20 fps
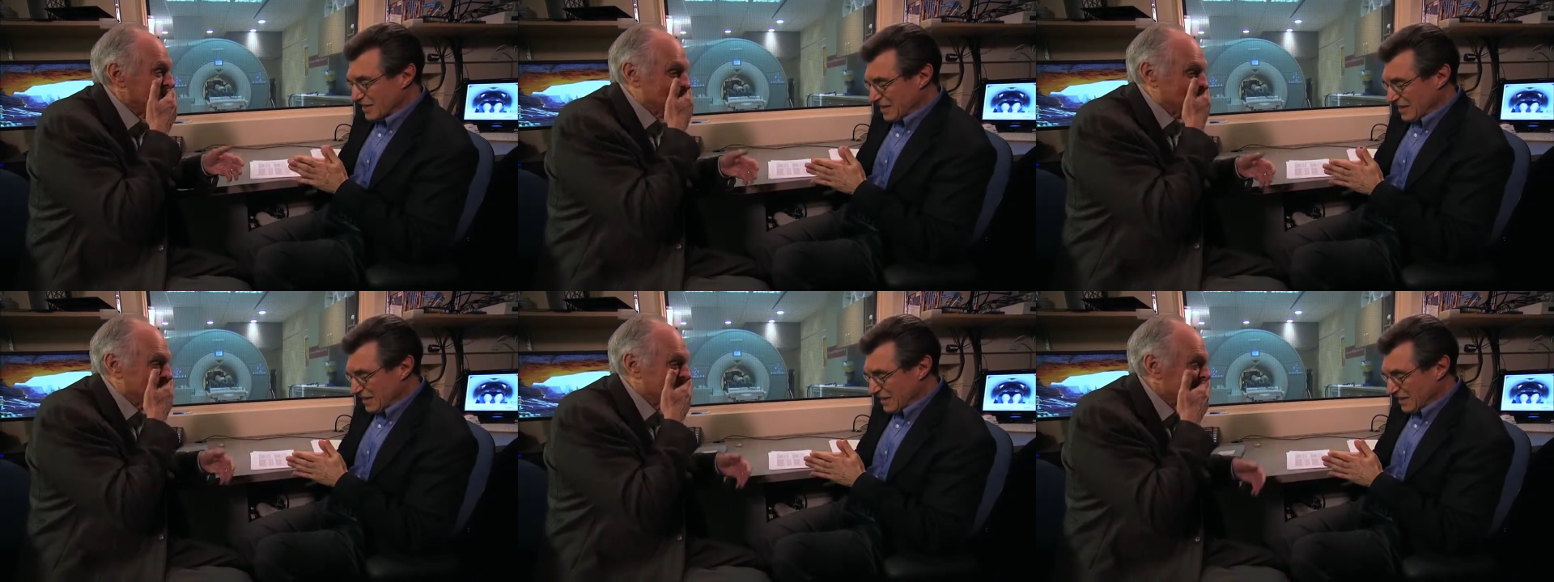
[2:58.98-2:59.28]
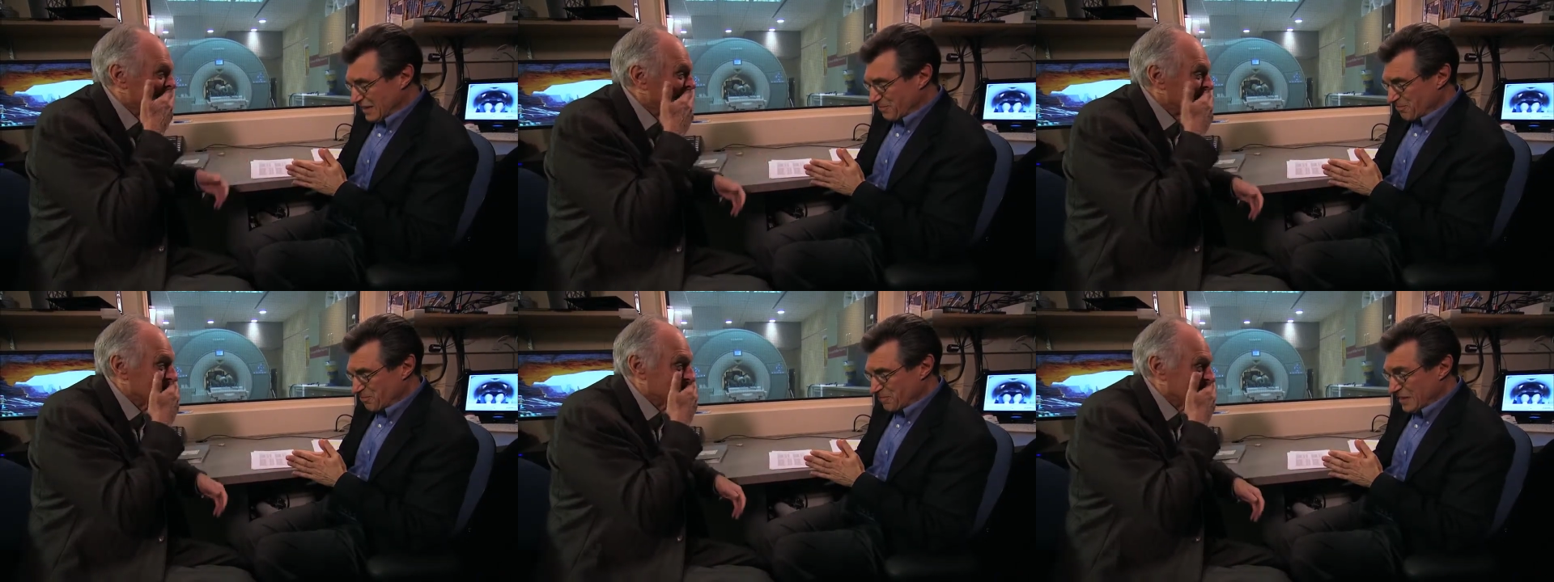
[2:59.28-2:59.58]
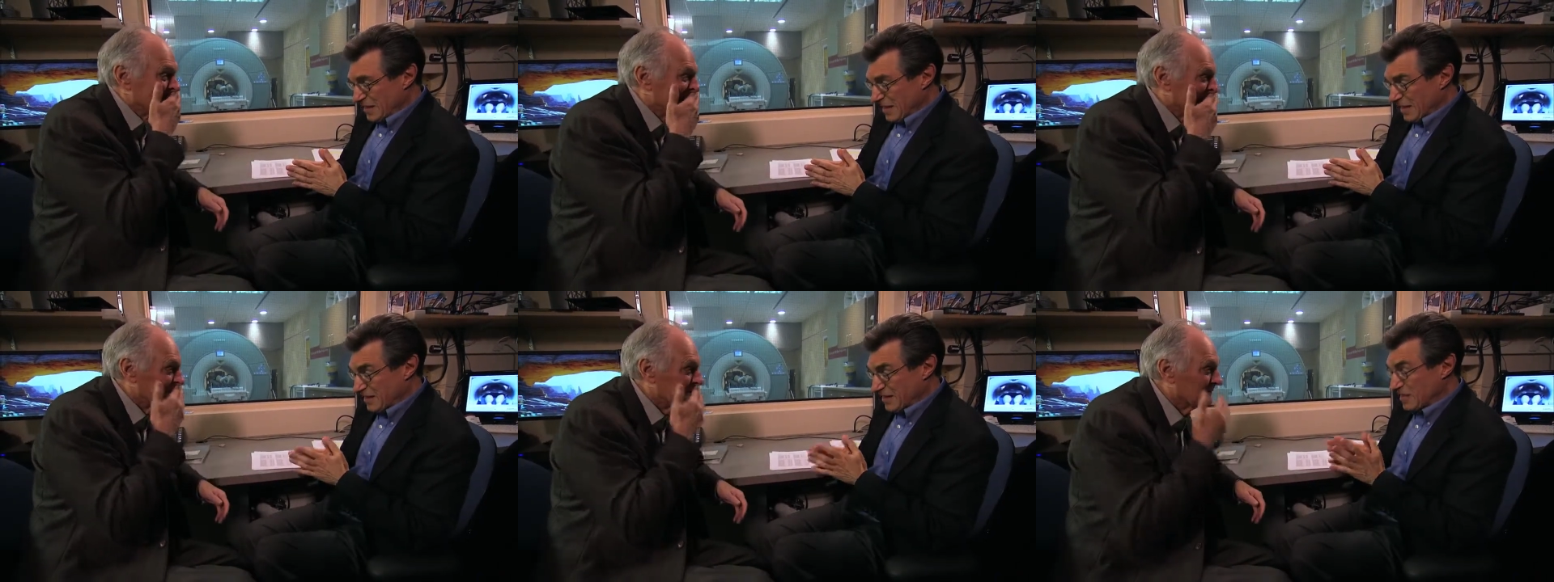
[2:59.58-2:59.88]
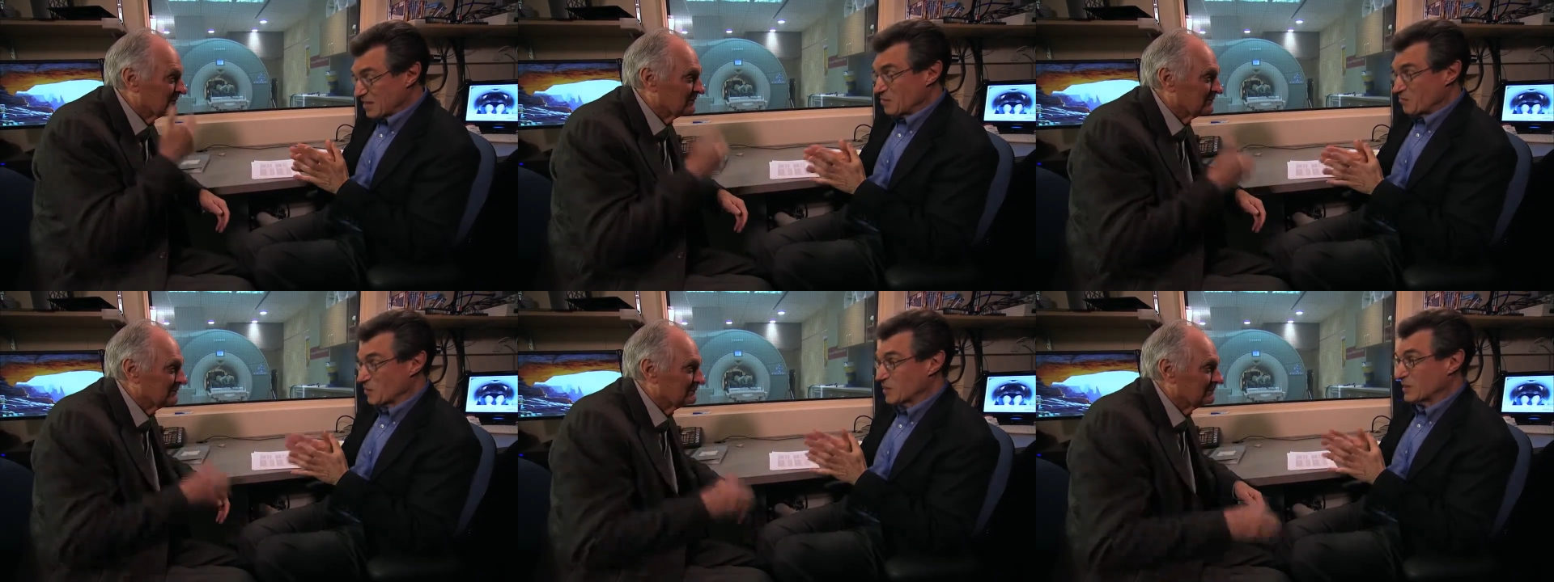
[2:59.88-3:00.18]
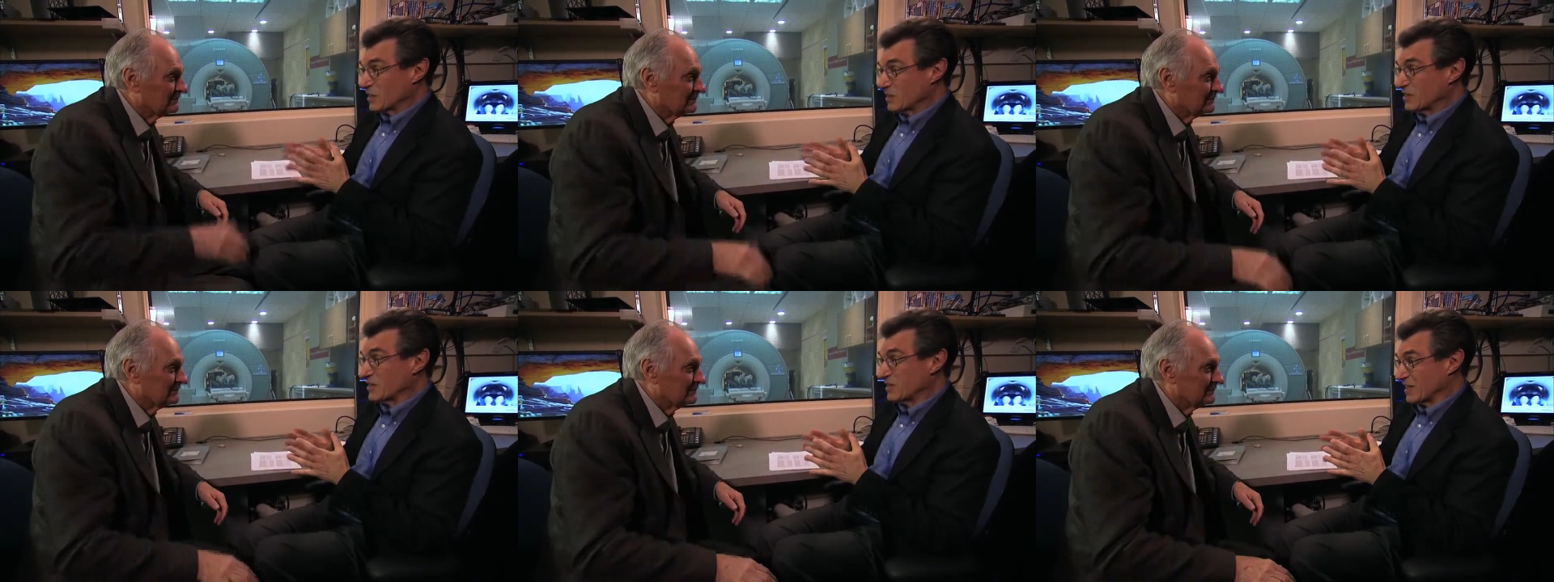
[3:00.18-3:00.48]
Speaker 1: Um, I think
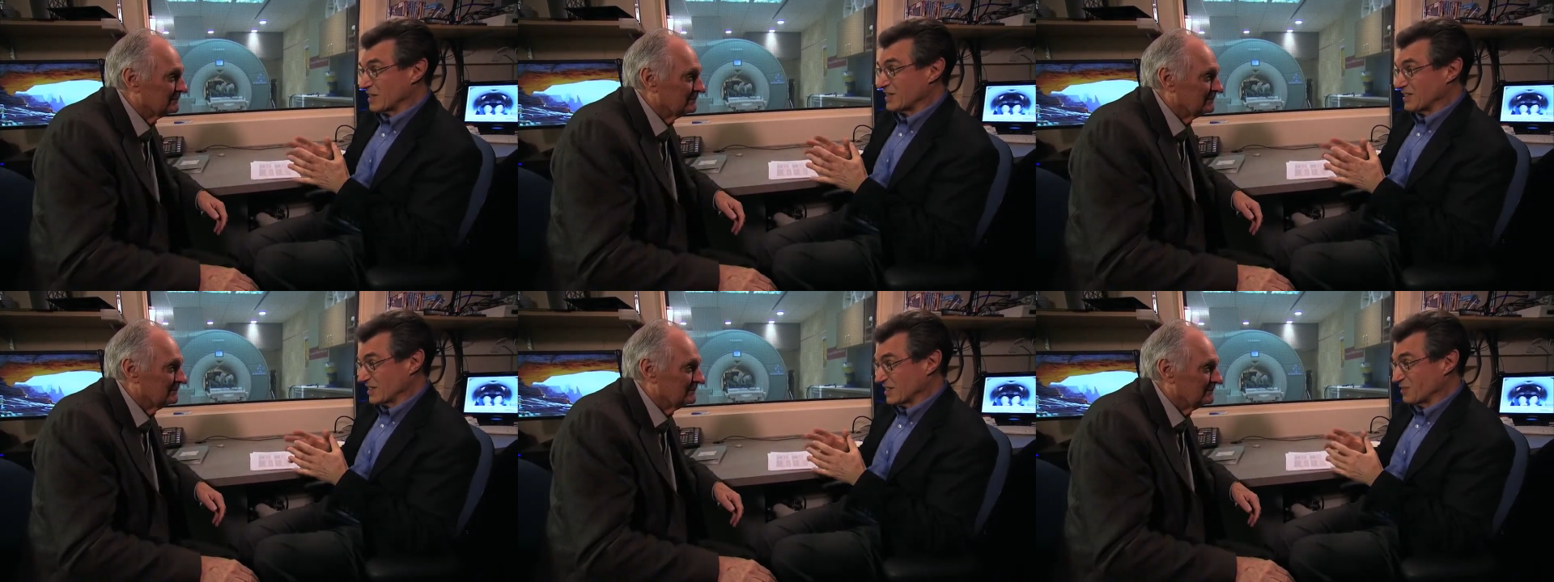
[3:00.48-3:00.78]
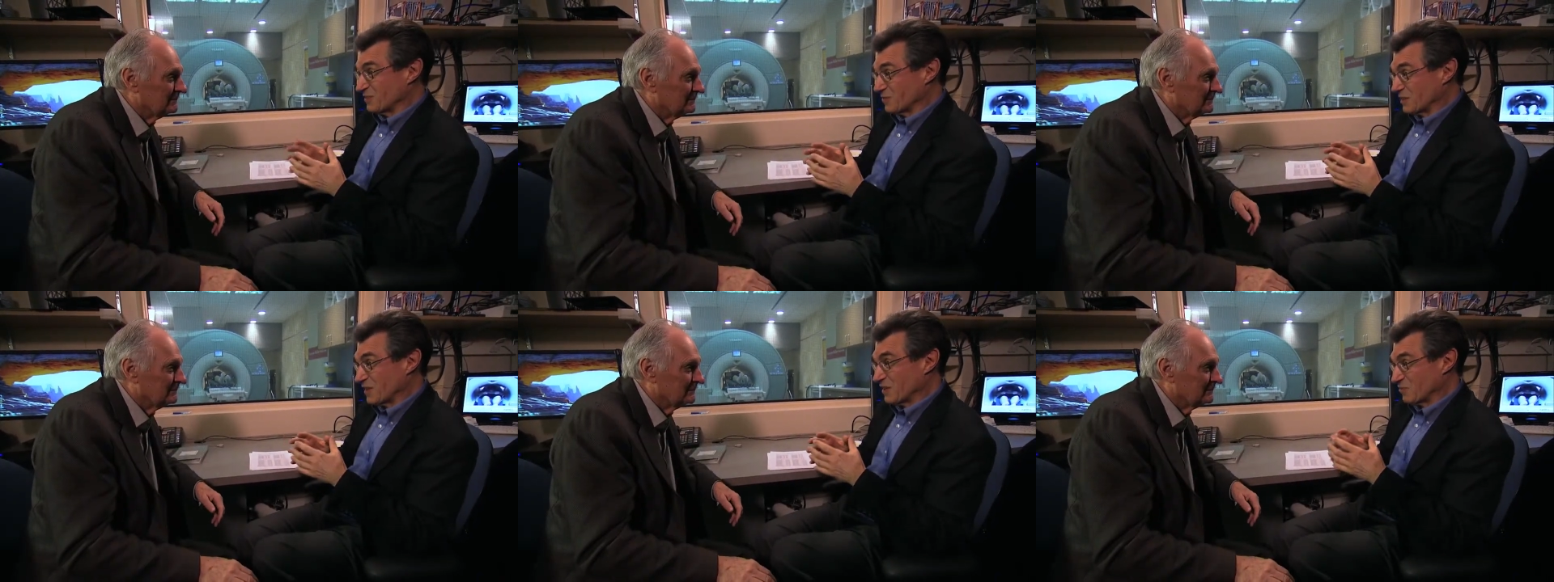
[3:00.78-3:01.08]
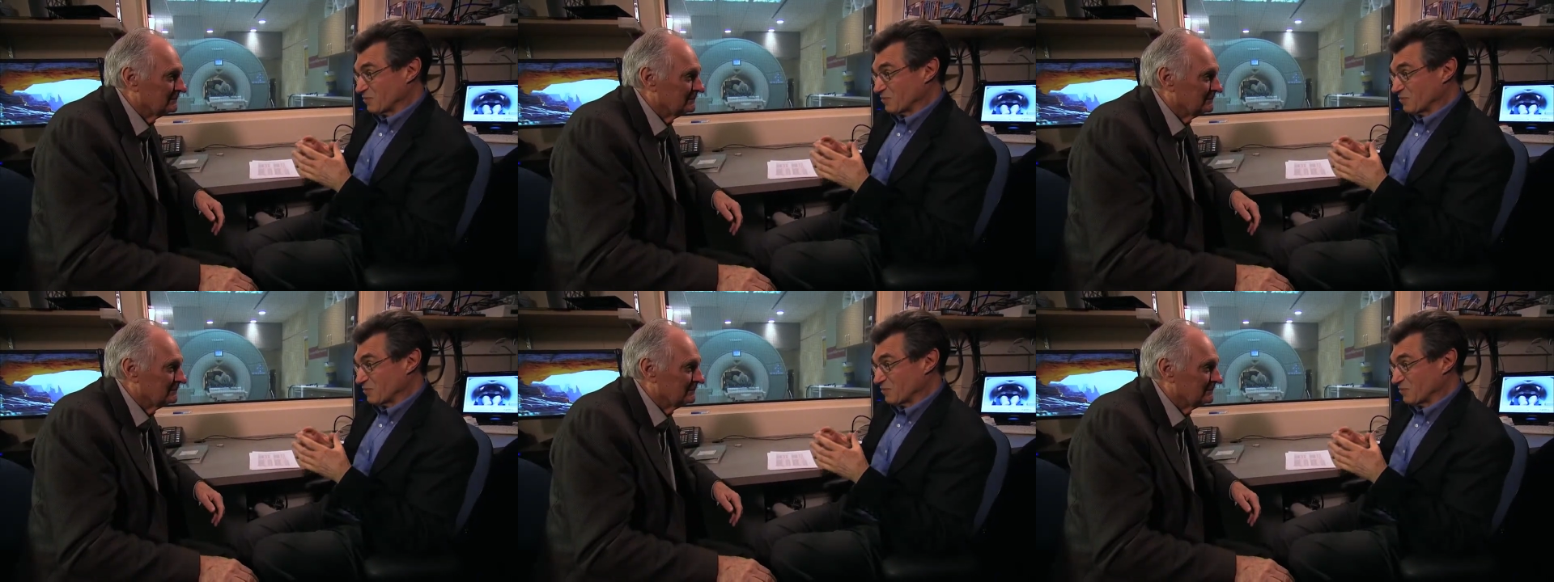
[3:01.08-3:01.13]
one could identify